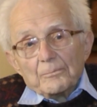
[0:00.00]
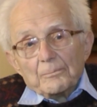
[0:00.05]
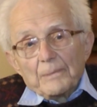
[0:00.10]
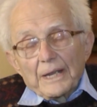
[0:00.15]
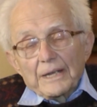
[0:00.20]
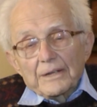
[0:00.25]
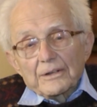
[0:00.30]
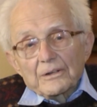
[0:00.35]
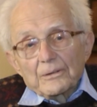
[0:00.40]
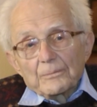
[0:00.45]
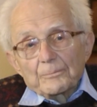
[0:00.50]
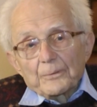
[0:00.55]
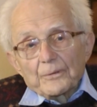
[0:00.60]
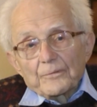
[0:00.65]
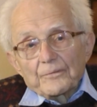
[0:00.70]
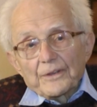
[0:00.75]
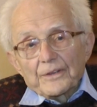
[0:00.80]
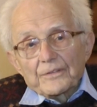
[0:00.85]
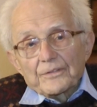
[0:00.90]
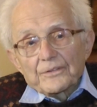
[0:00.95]
medical
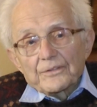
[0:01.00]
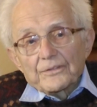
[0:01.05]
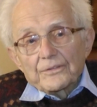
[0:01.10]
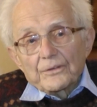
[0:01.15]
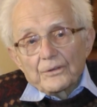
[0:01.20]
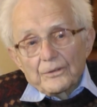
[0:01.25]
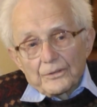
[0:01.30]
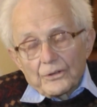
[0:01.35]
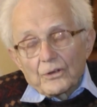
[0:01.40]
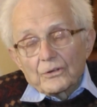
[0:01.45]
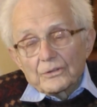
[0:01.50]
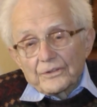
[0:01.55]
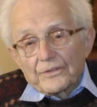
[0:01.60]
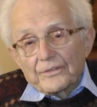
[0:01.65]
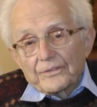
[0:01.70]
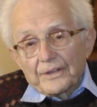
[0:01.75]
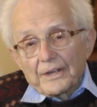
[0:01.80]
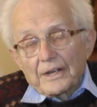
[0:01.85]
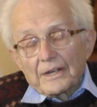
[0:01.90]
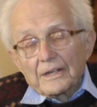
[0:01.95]
professors or
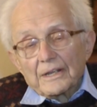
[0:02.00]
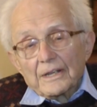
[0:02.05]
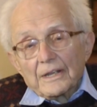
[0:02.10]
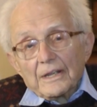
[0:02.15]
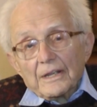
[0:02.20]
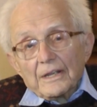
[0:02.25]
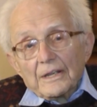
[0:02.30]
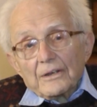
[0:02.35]
doctors there